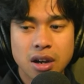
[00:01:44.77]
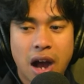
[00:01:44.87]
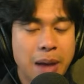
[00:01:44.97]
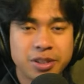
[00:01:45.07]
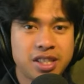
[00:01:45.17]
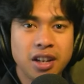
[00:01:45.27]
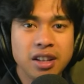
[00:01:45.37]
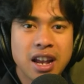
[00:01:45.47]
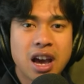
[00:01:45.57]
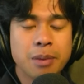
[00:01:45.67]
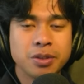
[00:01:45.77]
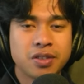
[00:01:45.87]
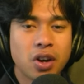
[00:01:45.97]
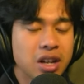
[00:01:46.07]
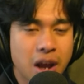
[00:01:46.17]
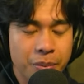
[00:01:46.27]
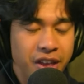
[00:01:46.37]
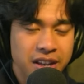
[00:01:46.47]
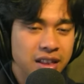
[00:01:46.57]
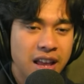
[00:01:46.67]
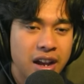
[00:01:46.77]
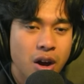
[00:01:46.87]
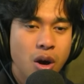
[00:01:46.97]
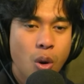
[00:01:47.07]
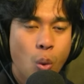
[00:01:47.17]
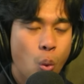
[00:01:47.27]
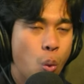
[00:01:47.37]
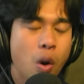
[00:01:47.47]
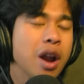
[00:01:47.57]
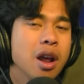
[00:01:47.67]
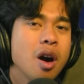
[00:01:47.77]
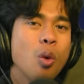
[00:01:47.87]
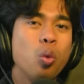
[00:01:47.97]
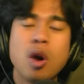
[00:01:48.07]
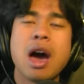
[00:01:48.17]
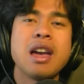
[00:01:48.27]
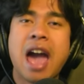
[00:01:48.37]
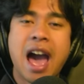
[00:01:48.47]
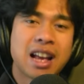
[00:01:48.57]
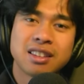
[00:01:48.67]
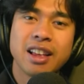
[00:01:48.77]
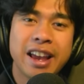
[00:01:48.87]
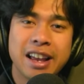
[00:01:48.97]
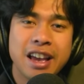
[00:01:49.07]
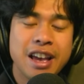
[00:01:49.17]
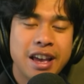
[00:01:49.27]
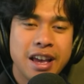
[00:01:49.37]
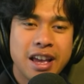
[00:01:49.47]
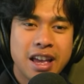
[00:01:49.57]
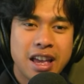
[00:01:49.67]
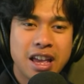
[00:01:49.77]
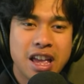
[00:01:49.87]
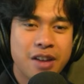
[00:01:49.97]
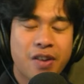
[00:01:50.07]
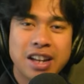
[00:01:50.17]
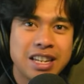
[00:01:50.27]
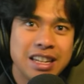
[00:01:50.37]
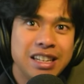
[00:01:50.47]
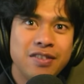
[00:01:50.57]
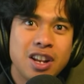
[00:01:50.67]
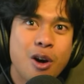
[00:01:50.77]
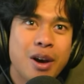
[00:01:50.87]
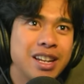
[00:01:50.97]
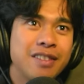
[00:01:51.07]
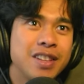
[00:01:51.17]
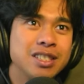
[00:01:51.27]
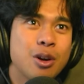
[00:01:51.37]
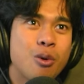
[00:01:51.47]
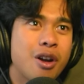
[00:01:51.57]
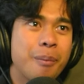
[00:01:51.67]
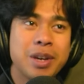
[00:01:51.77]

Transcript: I'm still getting hyped as fuck. And I'm thinking, like, what would I act like if I didn't even know any of this going on?